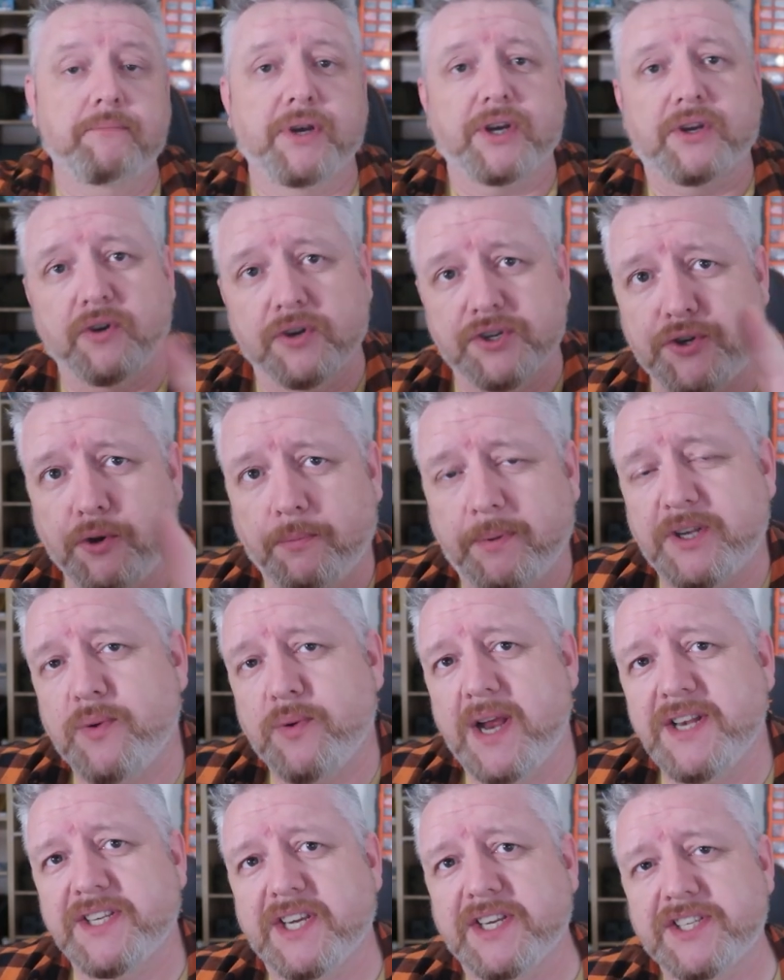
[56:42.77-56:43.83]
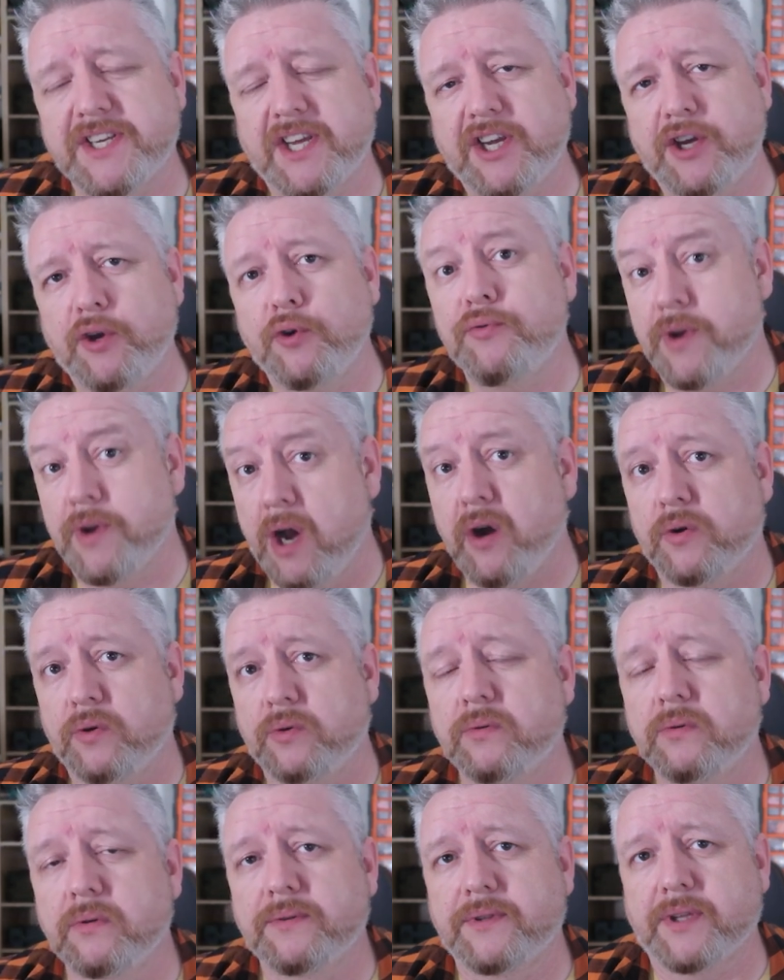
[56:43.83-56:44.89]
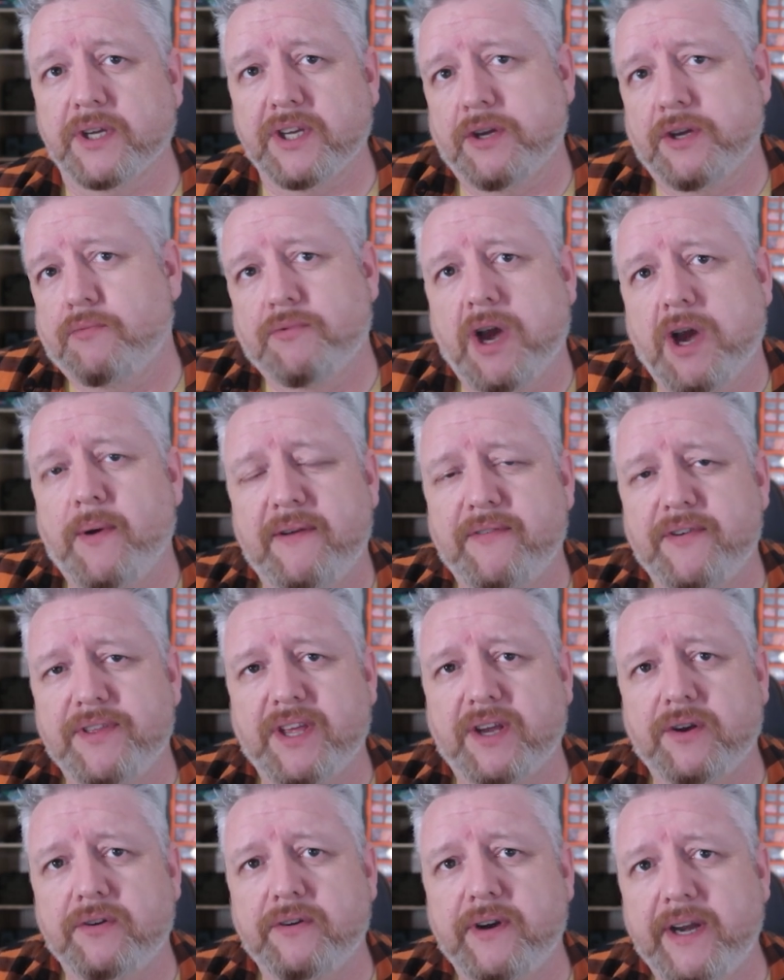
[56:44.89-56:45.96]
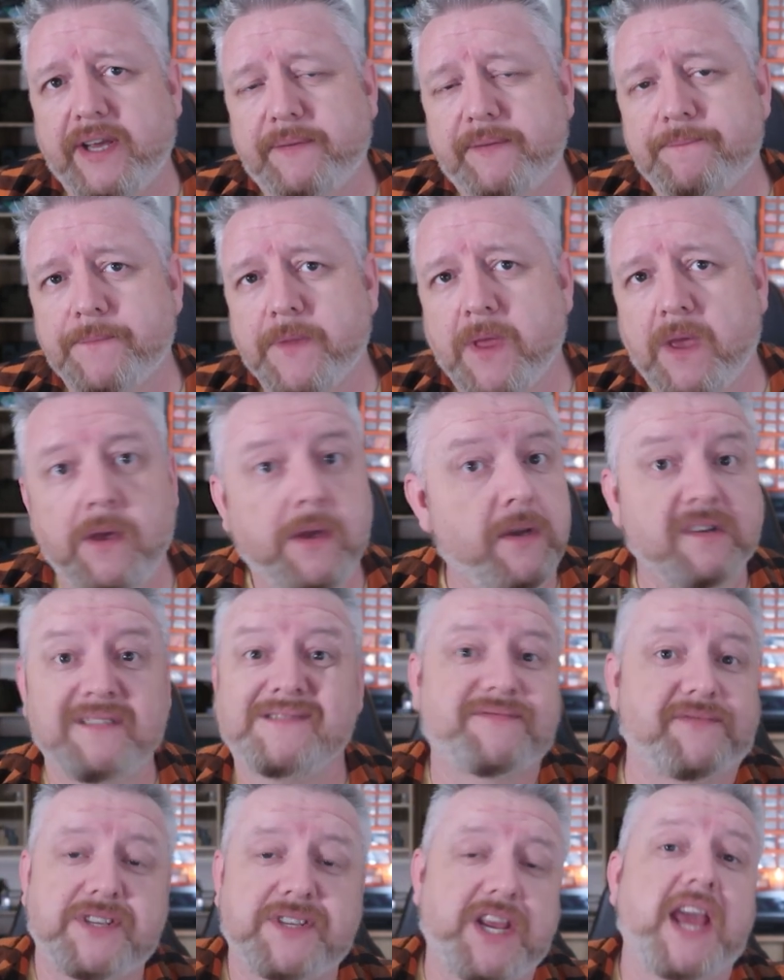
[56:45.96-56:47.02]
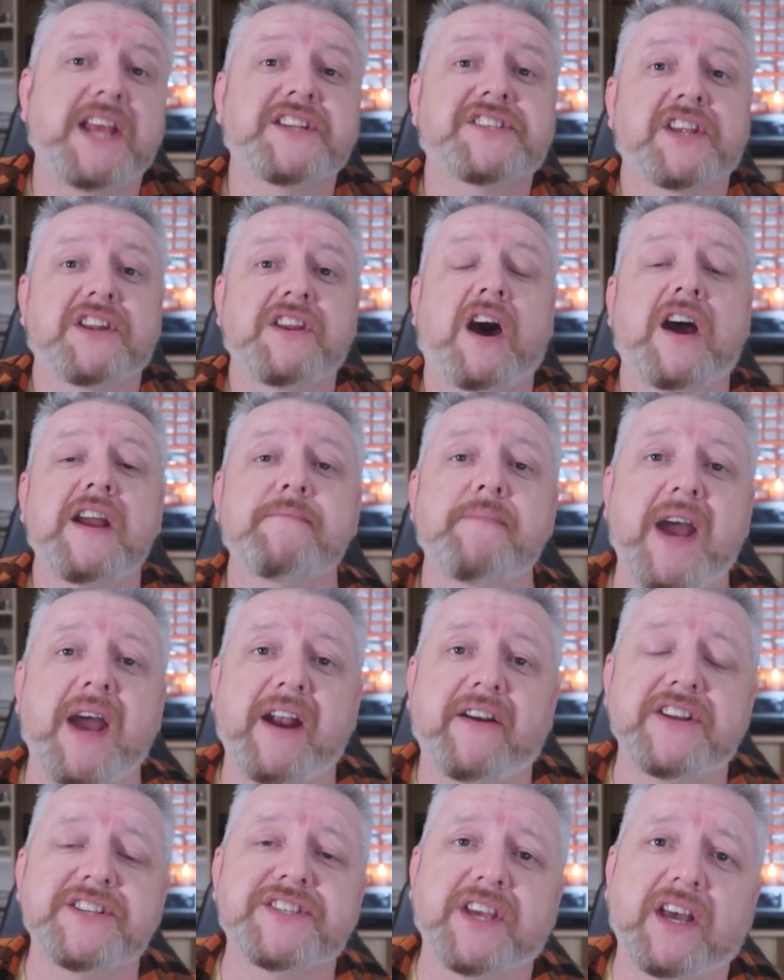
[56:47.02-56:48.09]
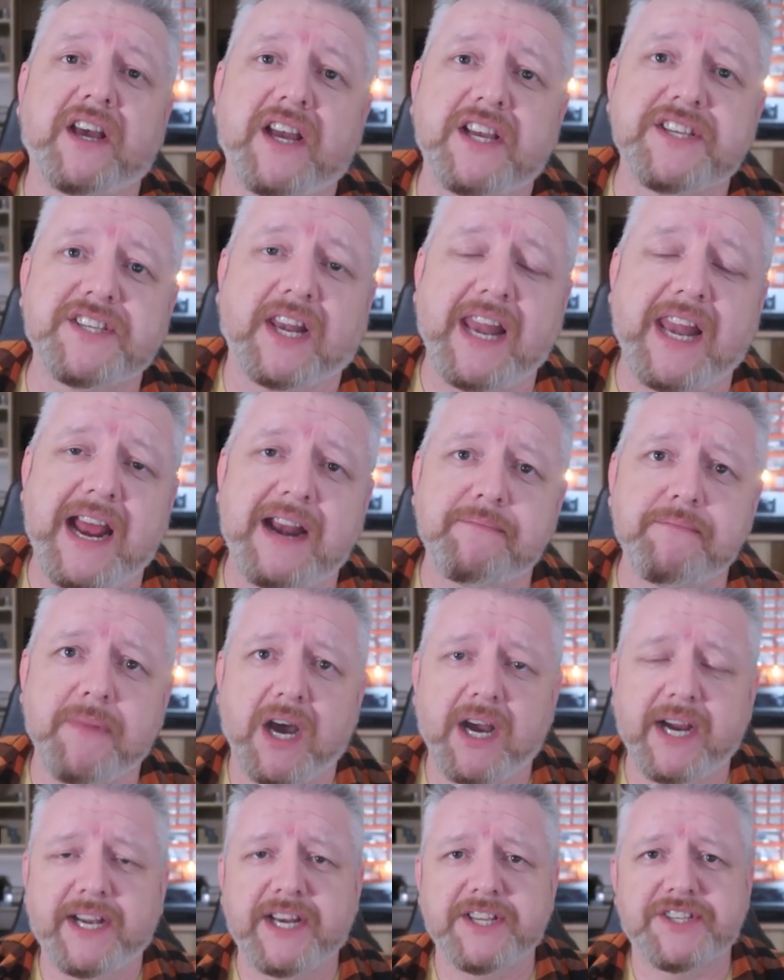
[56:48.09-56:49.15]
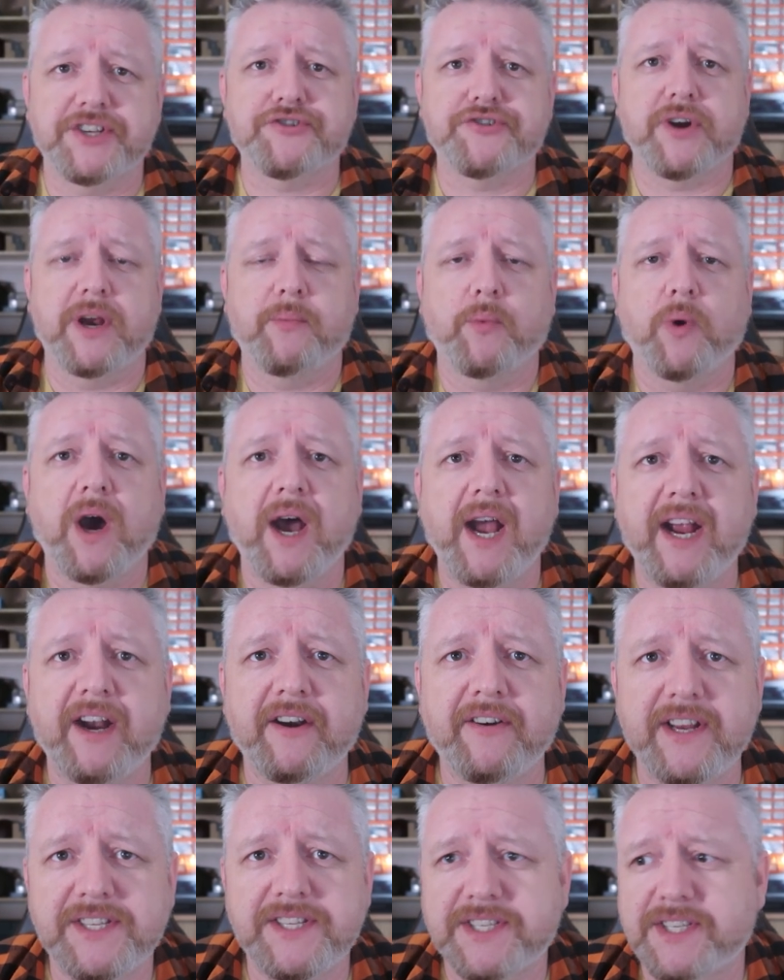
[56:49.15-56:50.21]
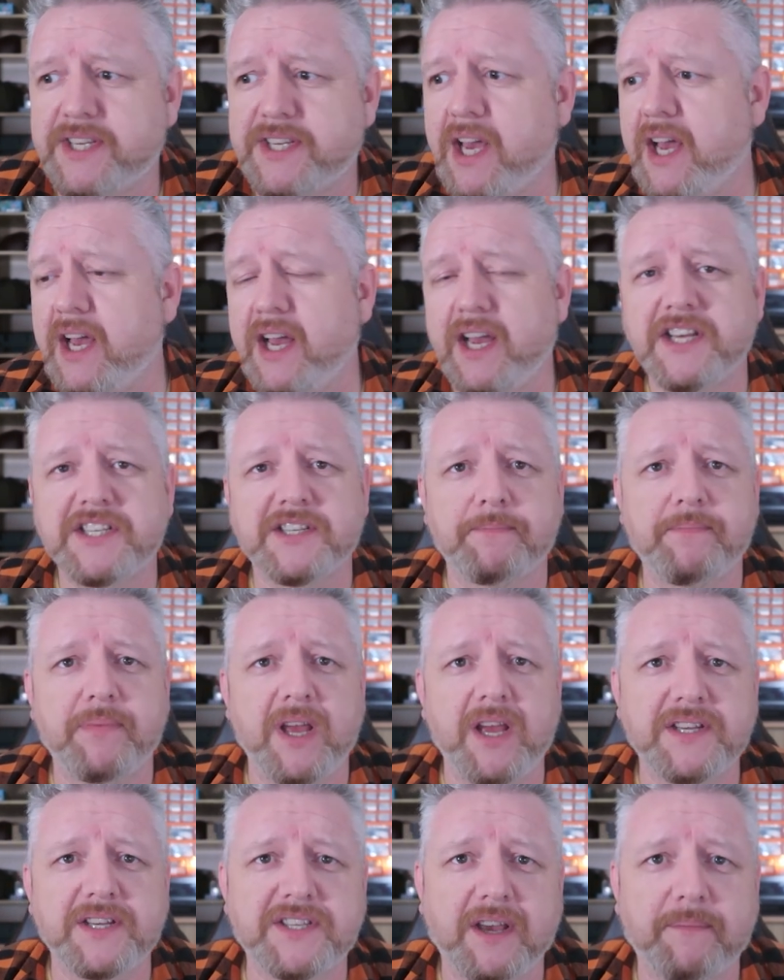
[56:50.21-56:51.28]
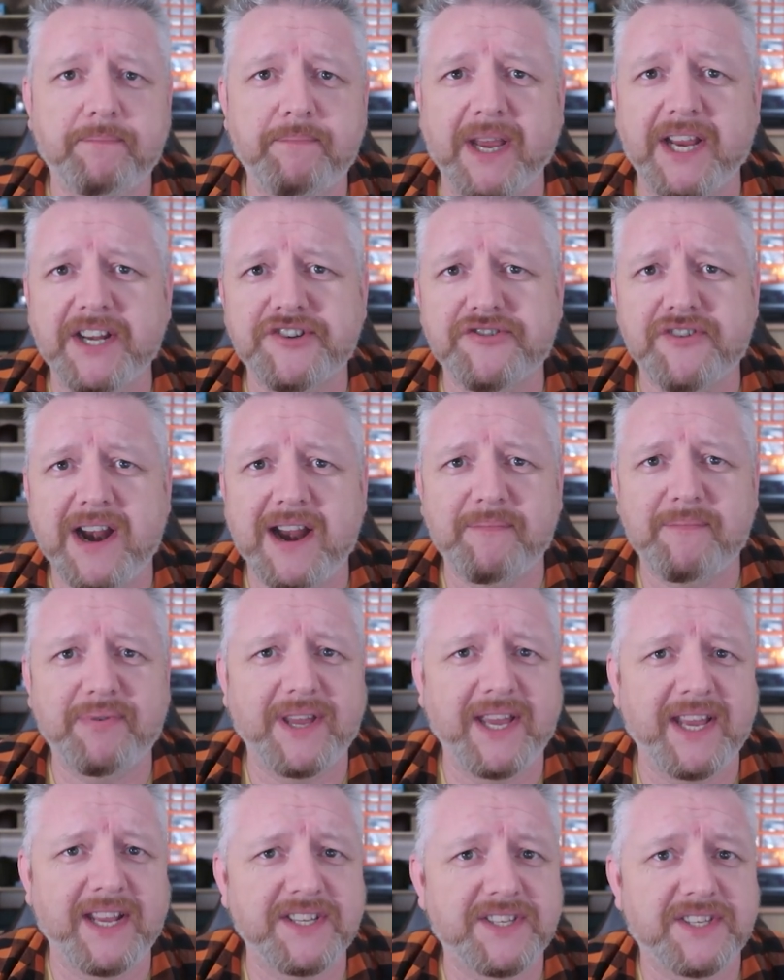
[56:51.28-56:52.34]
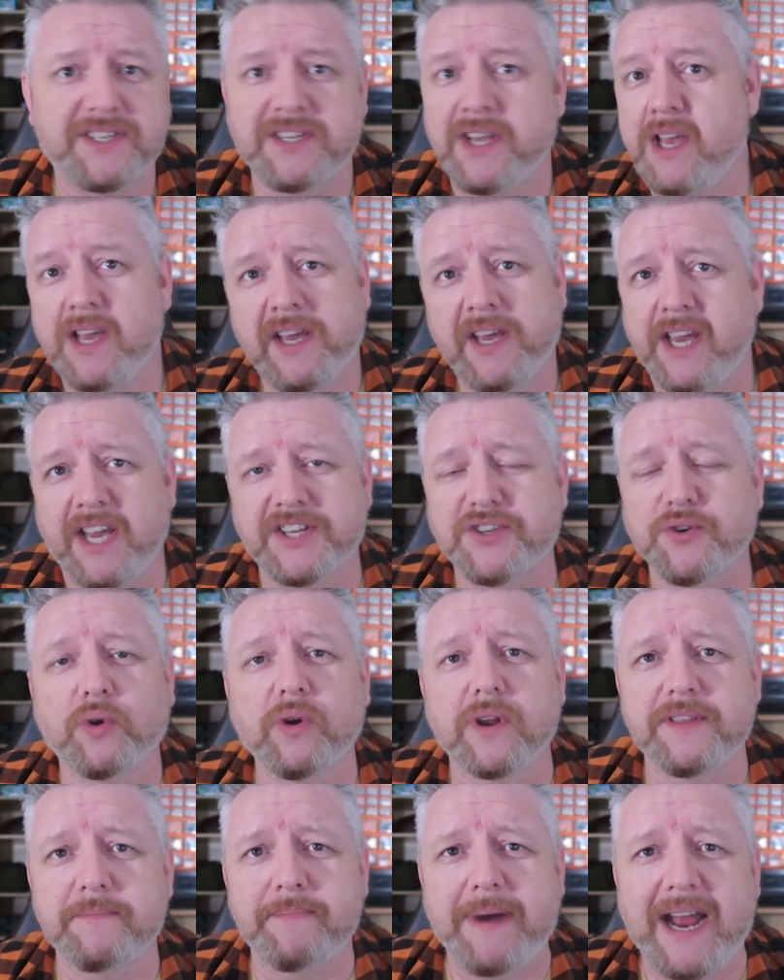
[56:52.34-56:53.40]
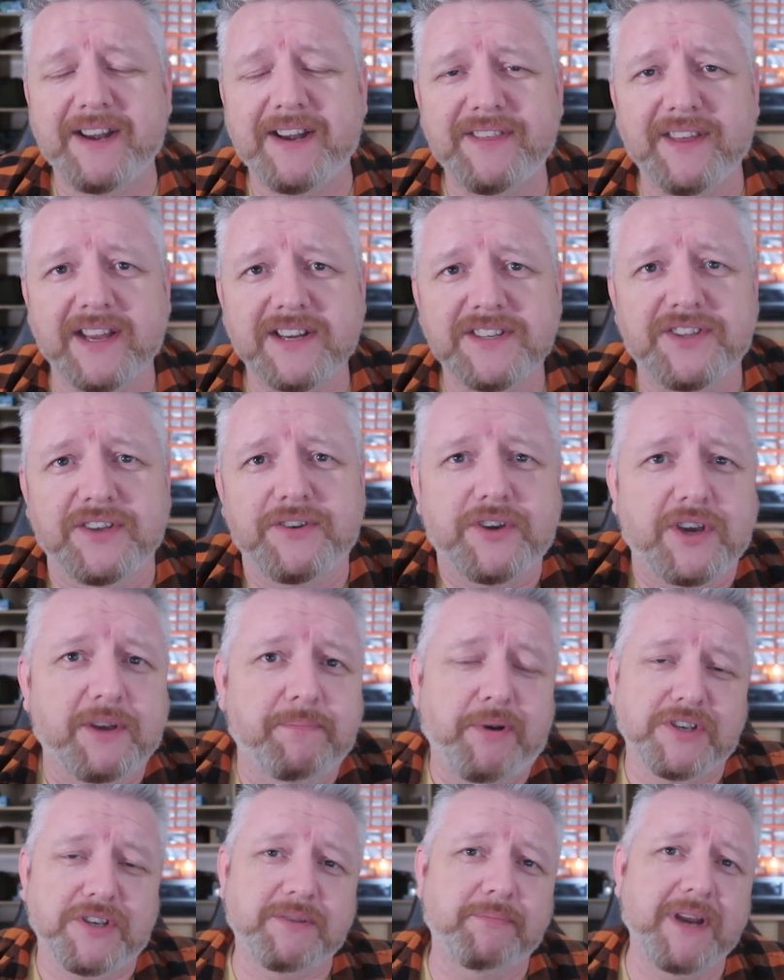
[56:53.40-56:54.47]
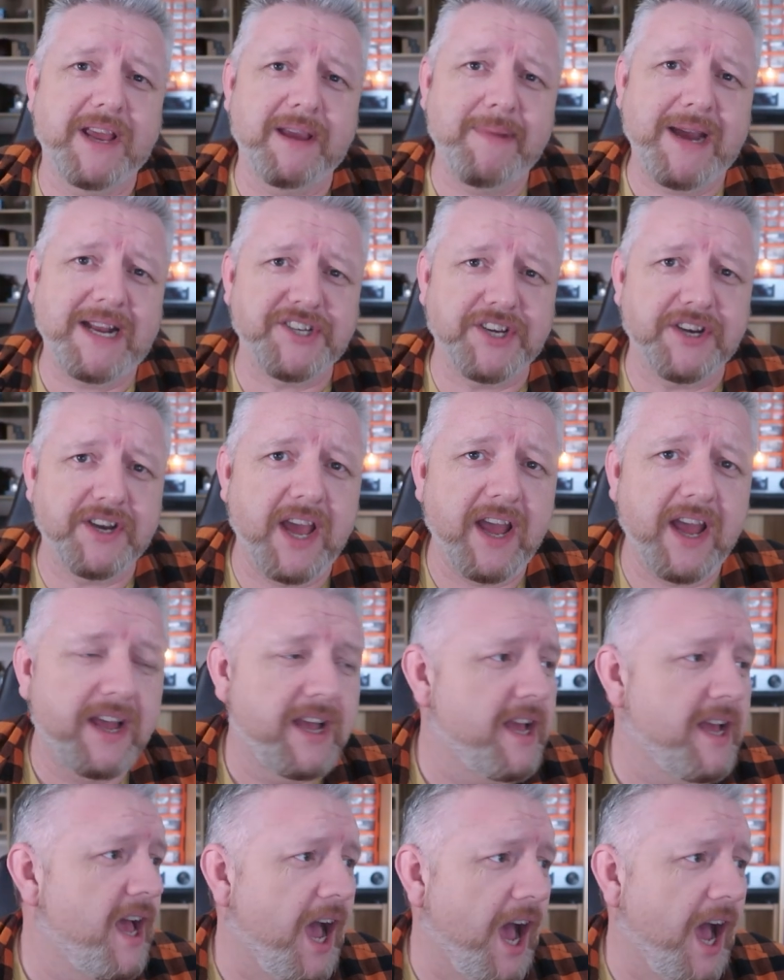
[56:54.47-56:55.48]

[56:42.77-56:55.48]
But of course, you'll be 20, so you know that you know everything already it's a nightmare. It's a it's a landmine. It's a tripwire. It's uh, it's a it's a pit trap. It's it's all of the bad things that you could possibly imagine there.